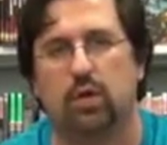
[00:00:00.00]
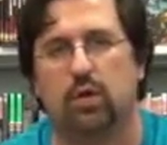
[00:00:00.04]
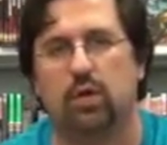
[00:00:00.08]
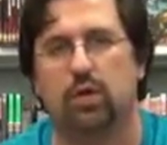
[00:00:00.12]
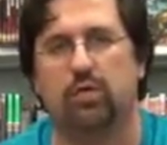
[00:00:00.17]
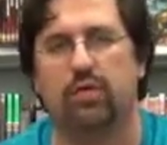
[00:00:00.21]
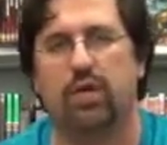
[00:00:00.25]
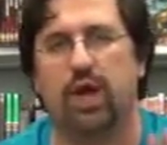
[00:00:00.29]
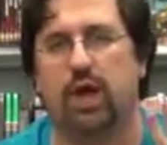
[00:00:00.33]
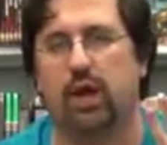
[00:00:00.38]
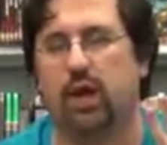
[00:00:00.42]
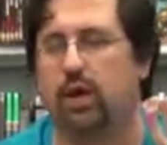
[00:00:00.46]

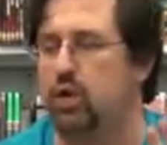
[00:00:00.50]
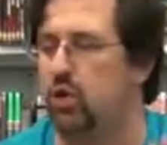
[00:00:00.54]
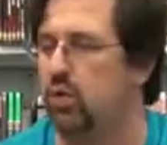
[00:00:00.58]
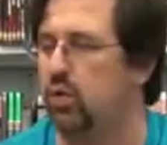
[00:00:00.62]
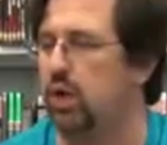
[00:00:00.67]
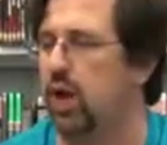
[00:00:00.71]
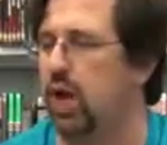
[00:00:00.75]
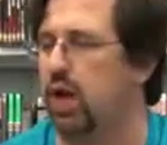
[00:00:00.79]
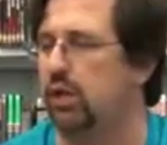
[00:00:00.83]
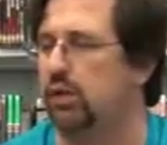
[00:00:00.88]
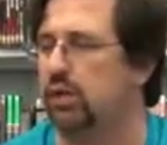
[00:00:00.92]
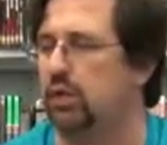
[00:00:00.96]
You've got a new
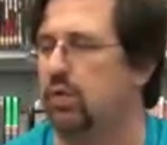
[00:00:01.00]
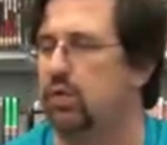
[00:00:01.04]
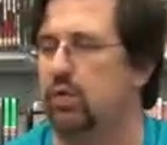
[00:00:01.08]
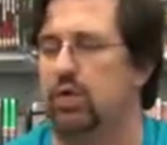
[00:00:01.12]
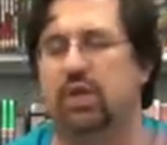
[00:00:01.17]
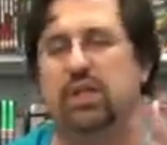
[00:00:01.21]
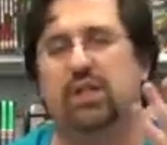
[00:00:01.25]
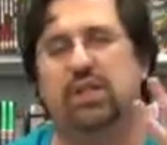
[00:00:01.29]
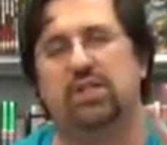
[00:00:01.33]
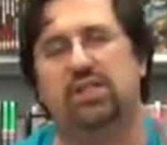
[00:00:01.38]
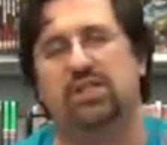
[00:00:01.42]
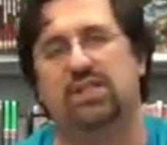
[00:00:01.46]

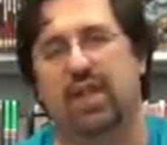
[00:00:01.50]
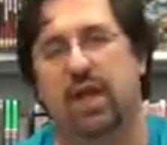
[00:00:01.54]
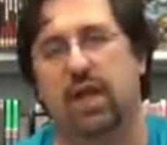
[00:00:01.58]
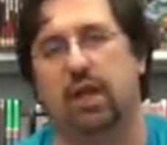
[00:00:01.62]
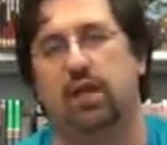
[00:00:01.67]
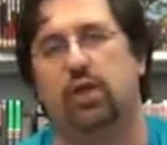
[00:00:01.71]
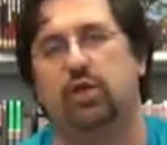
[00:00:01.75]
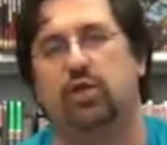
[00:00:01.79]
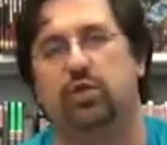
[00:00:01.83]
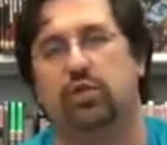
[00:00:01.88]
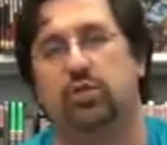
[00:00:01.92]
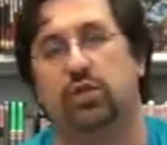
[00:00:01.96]
continuity that's
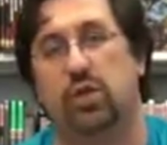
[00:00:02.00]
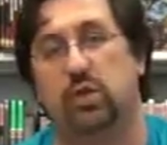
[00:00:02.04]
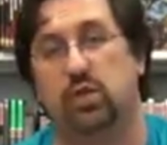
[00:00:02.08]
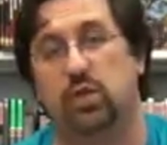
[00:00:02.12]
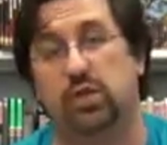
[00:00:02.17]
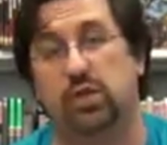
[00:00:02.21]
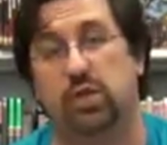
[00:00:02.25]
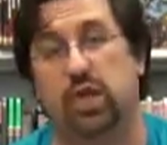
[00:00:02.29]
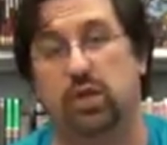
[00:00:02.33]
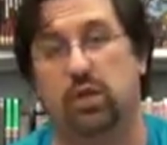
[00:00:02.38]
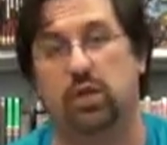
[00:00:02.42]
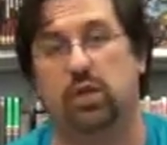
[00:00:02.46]
10 issues
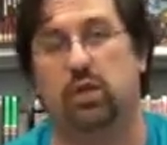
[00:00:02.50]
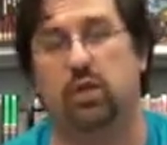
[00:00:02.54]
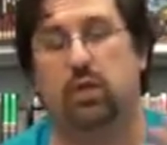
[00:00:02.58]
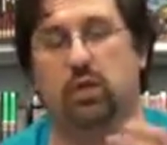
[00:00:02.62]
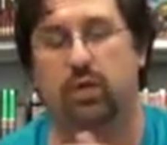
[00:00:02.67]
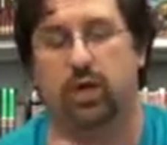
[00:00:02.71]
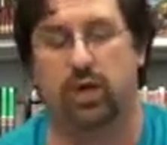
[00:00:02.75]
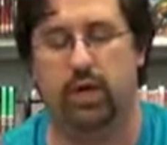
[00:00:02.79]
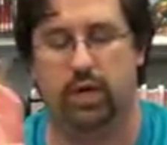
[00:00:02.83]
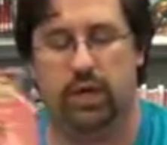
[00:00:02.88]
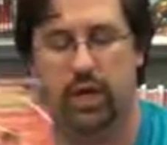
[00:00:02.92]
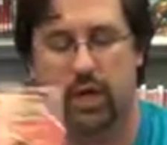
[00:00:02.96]
old, and you
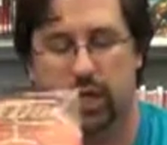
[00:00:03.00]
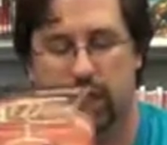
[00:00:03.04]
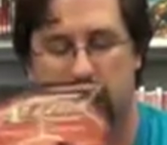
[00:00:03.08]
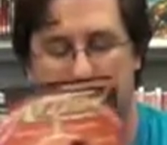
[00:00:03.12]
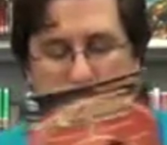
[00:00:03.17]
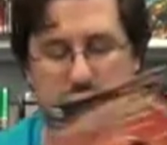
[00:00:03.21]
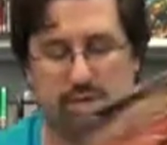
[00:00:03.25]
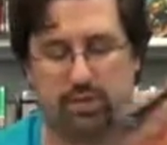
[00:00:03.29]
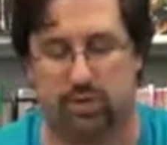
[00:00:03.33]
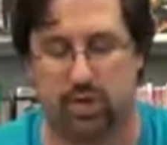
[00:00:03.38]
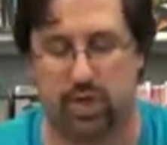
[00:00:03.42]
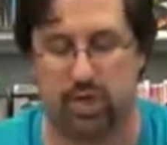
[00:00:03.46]
already can't keep
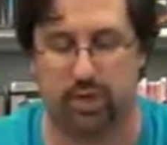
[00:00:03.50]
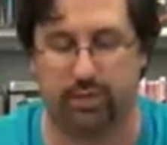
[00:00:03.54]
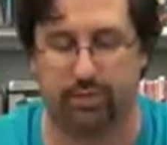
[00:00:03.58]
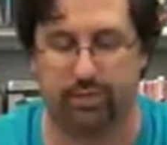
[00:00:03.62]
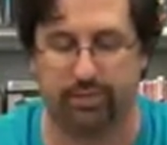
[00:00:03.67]
it straight?